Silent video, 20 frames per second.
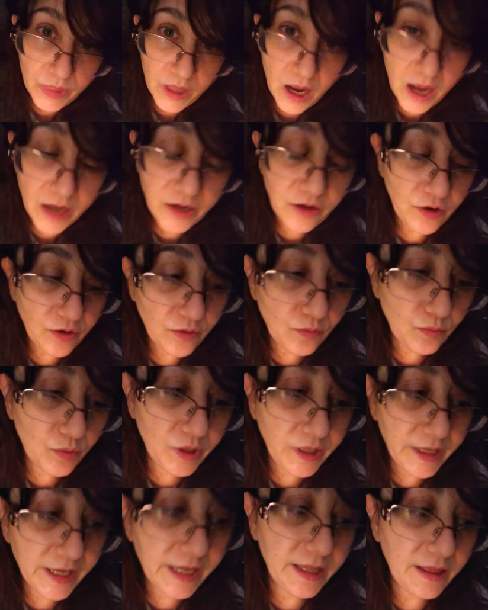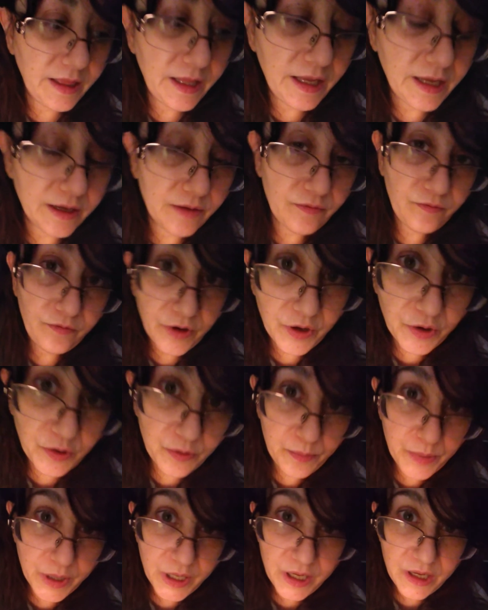I couldn't really get the info,
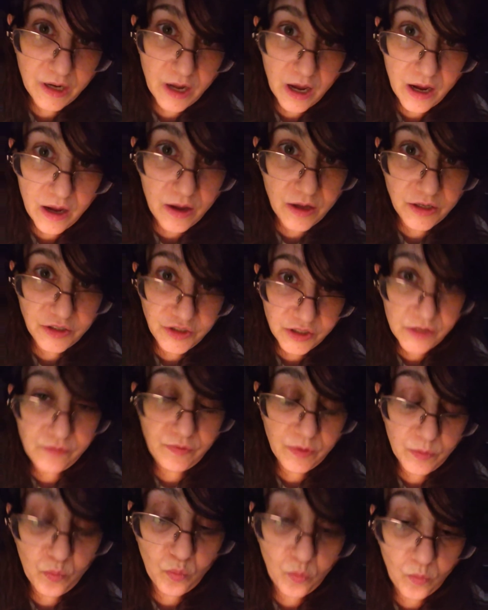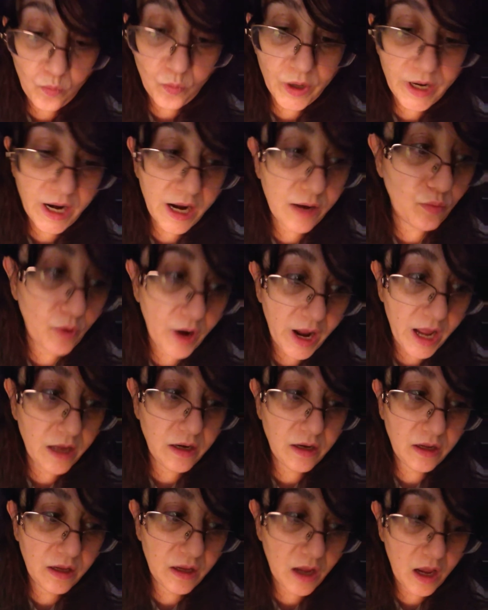but just from what I
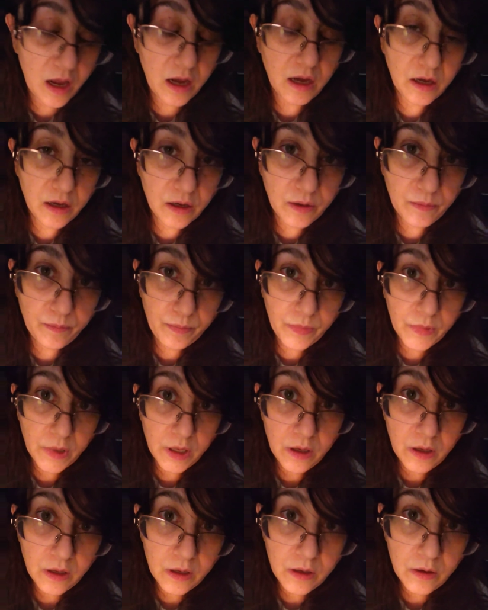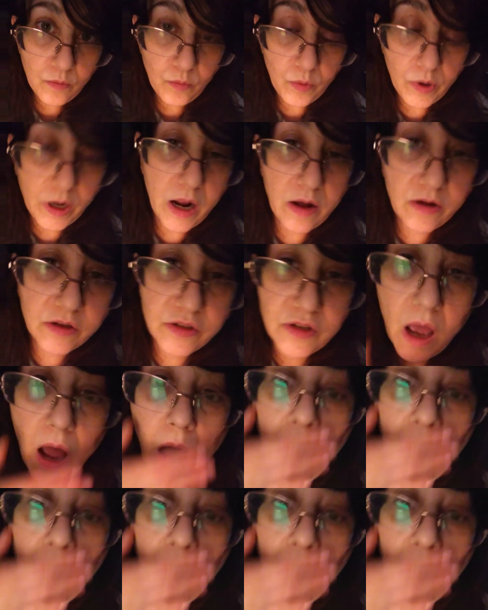read, what I was,